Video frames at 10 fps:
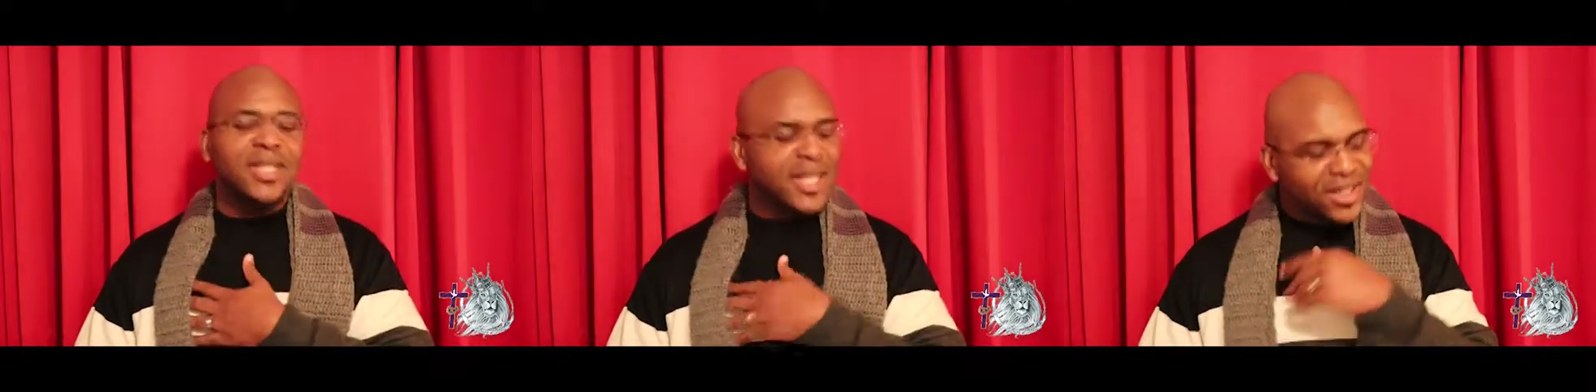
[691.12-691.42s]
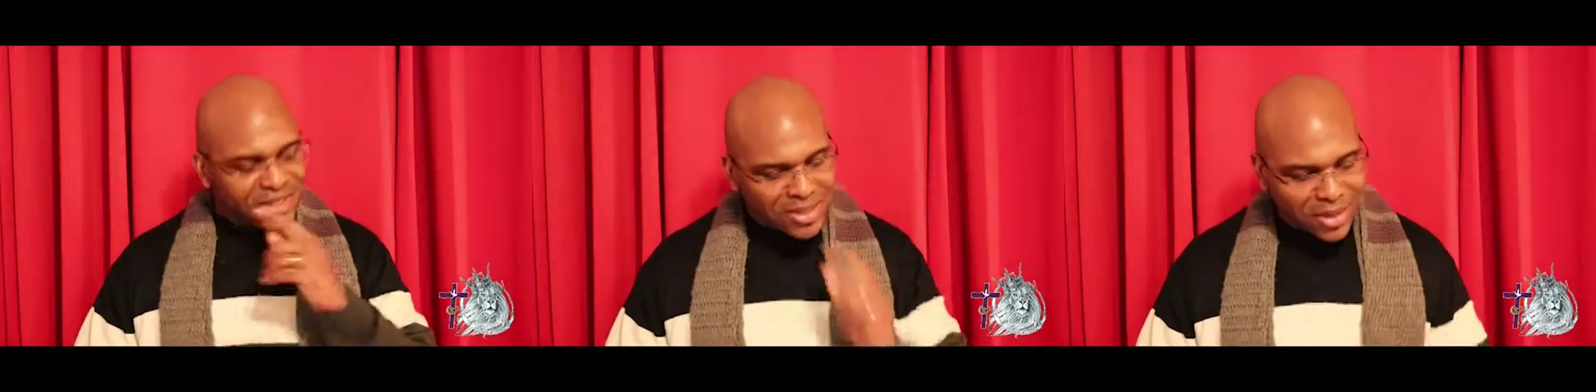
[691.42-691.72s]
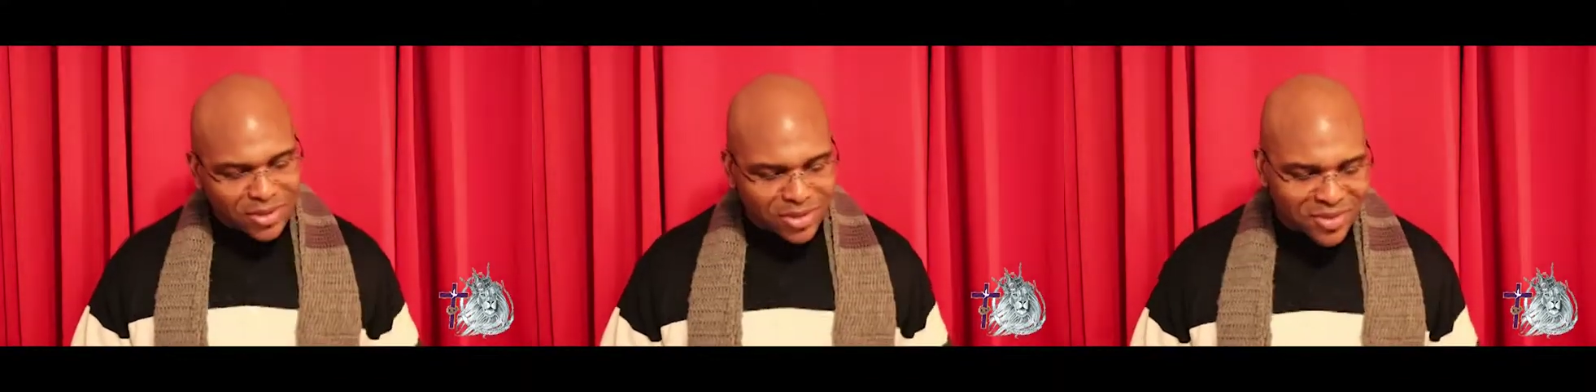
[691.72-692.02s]
That is
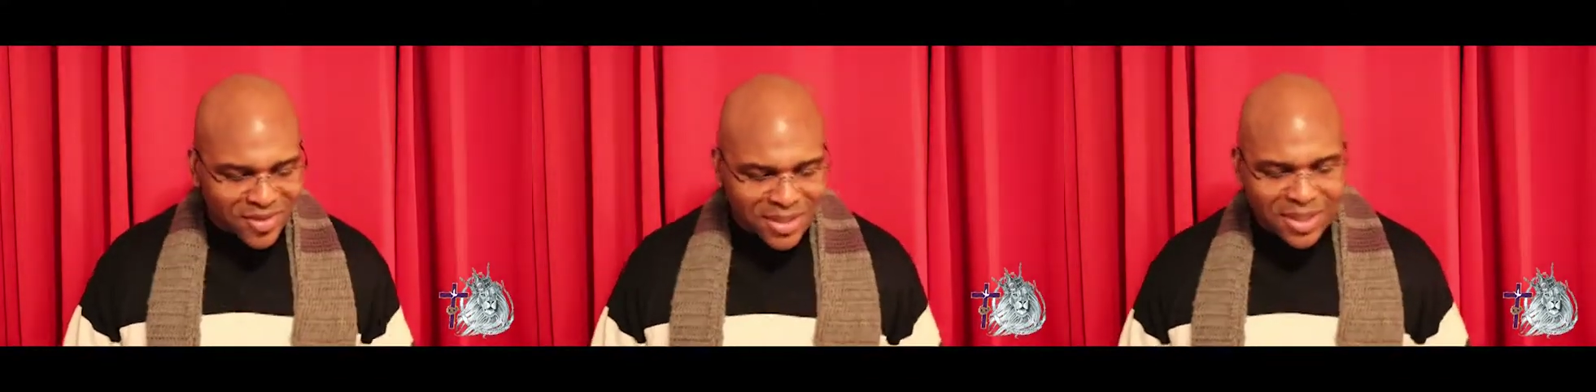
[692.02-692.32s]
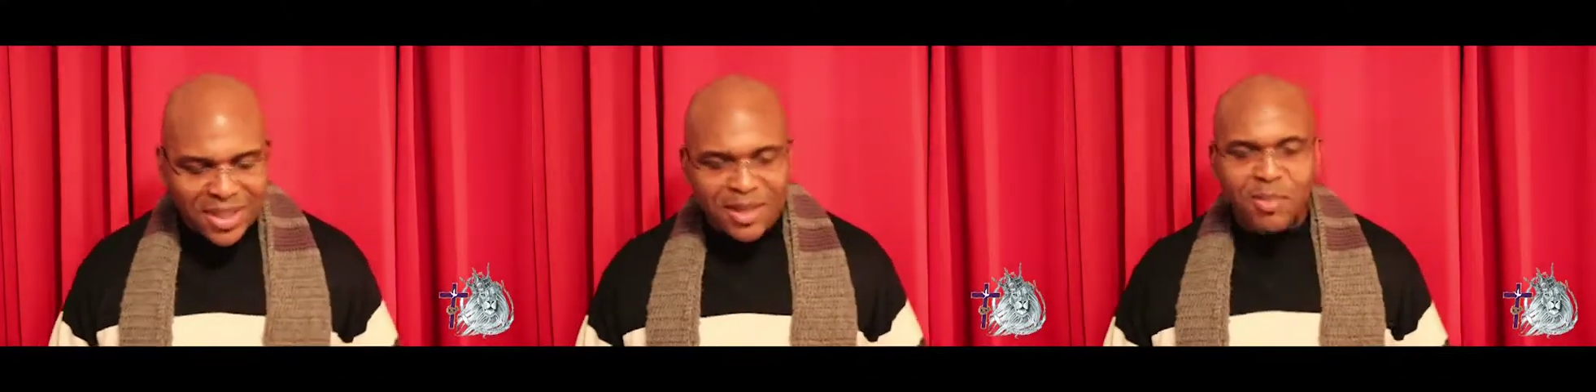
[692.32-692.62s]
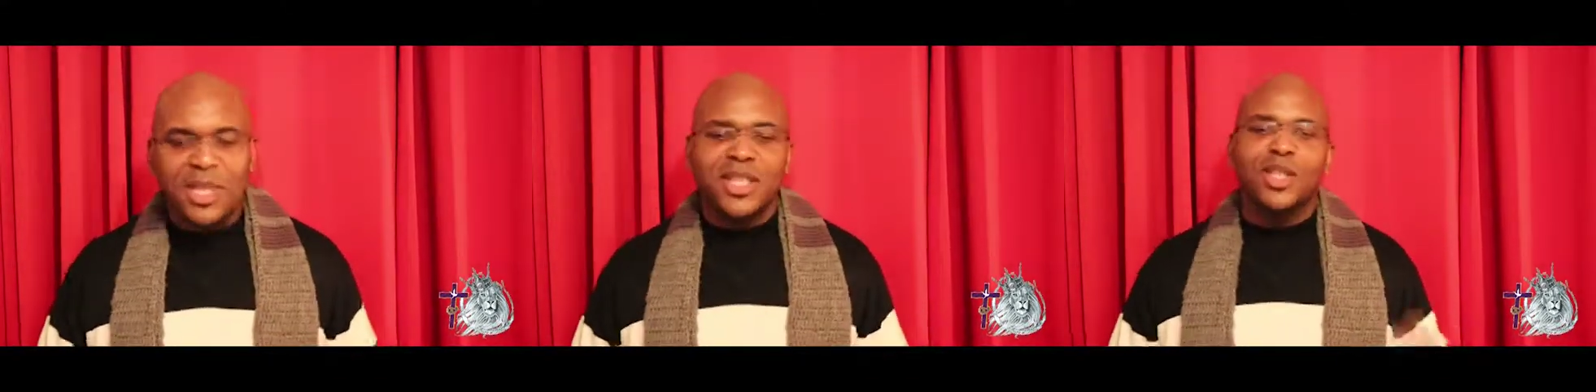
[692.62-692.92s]
not true.
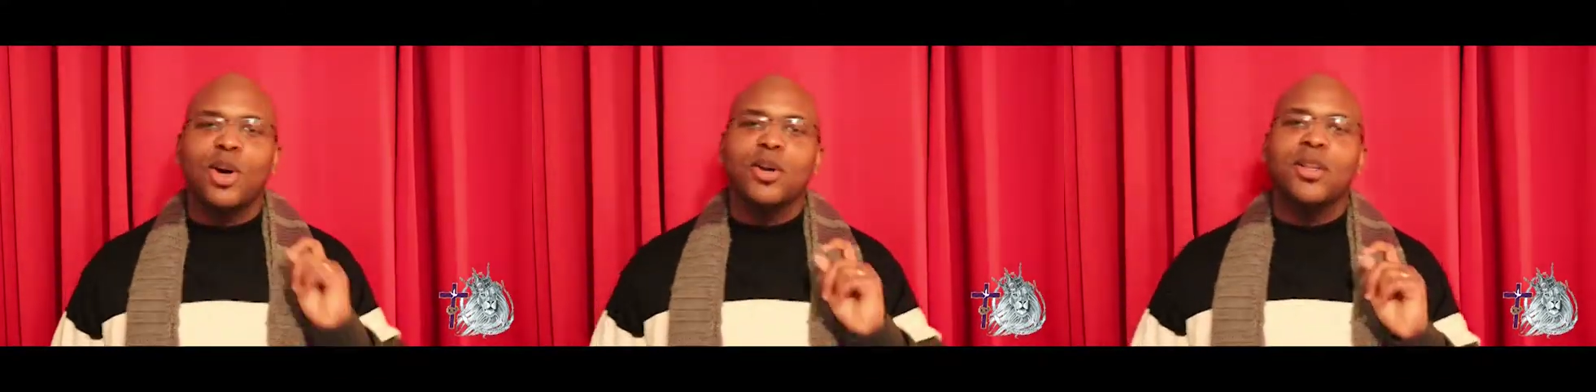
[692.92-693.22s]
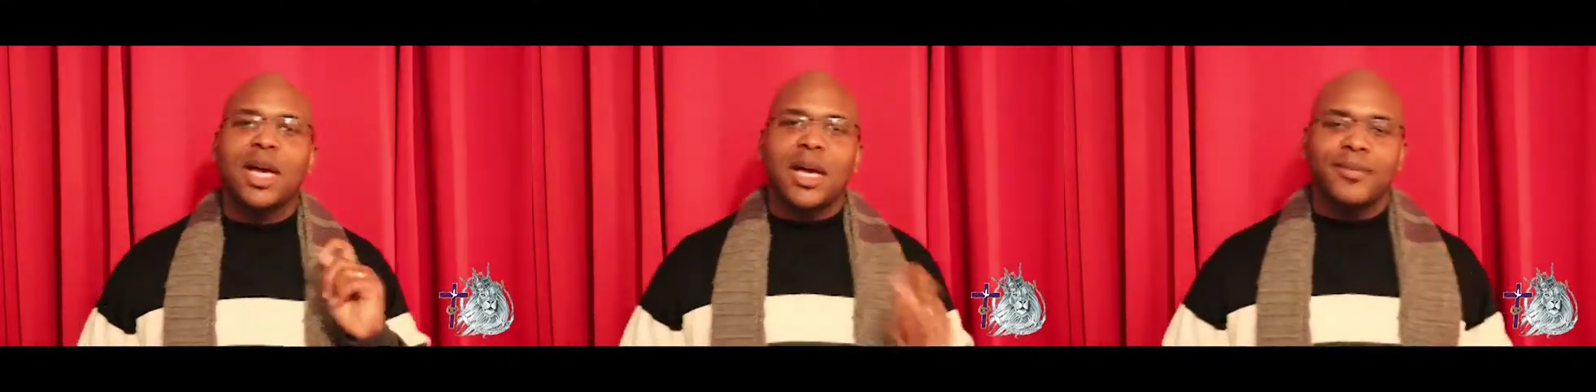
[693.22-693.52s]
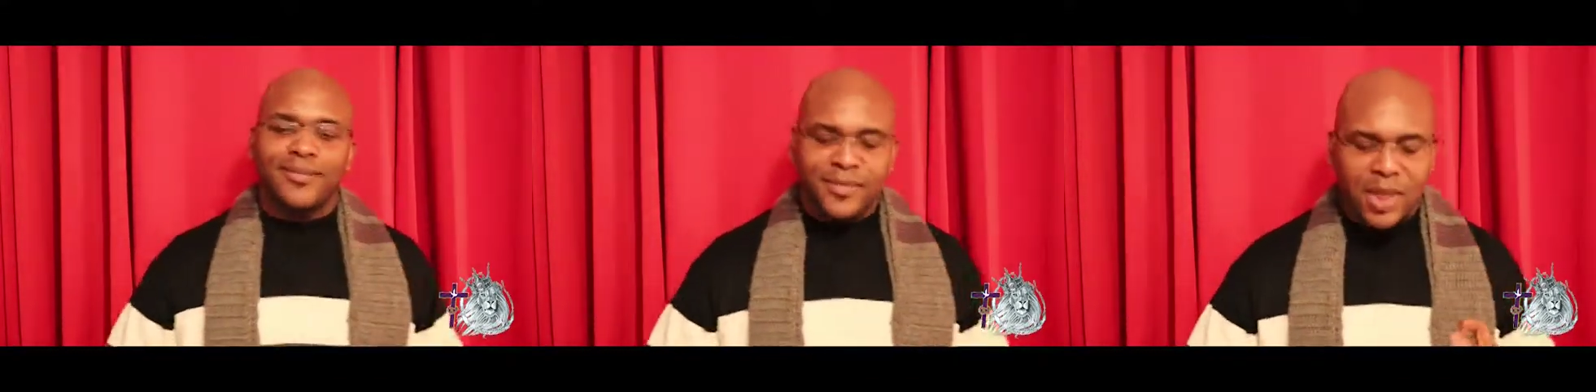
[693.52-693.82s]
Men talk a lot.